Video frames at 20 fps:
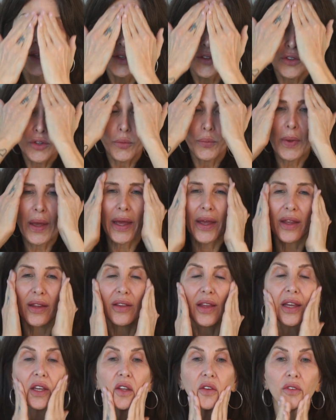So Pat,
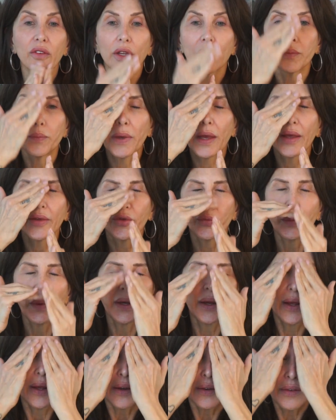like I said, Pat's been
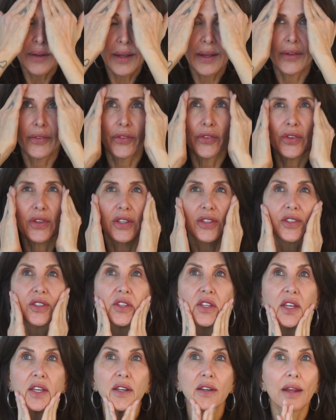out of town since
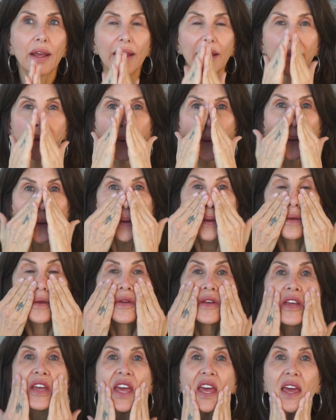Sunday,
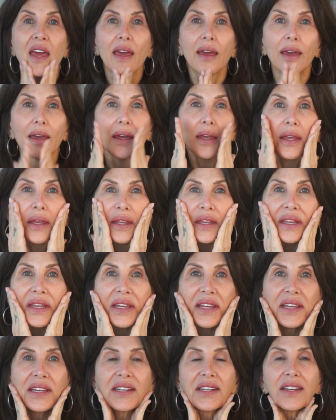
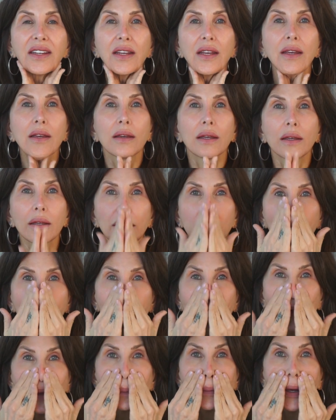and he'll
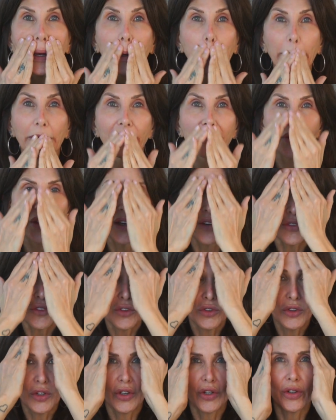be back this
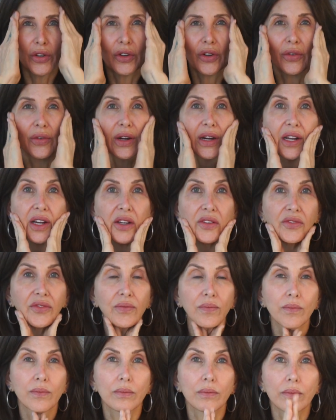afternoon
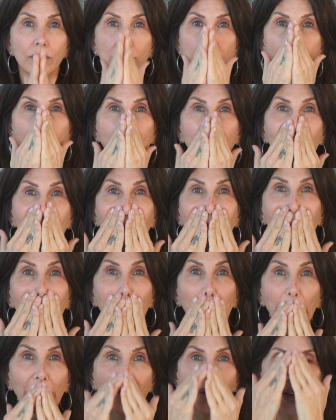around
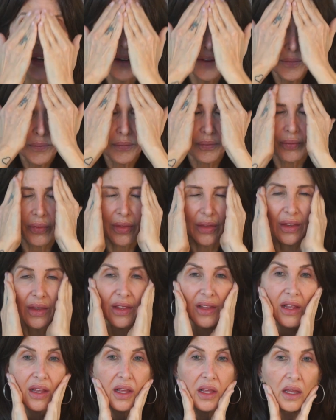6:30.
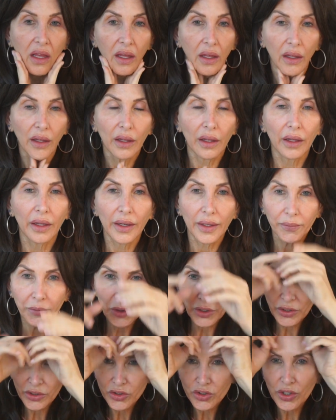And I'm
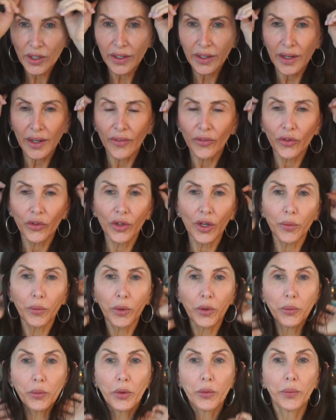gonna try to have
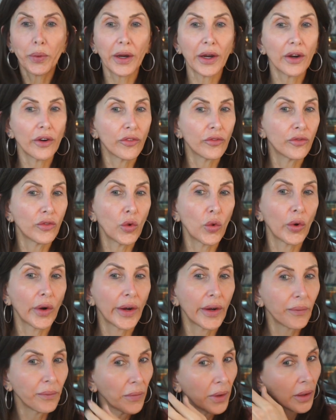supper prepared for
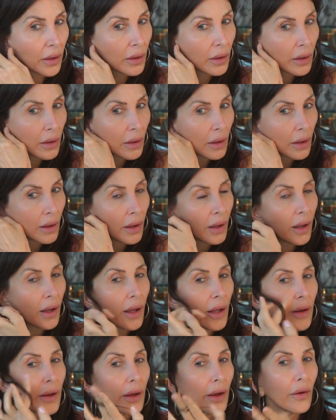him.
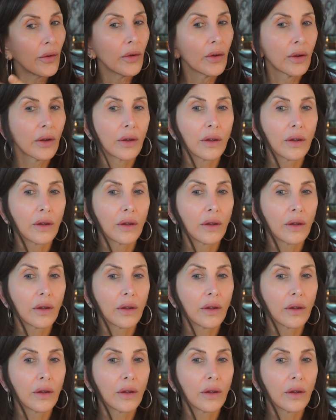I know,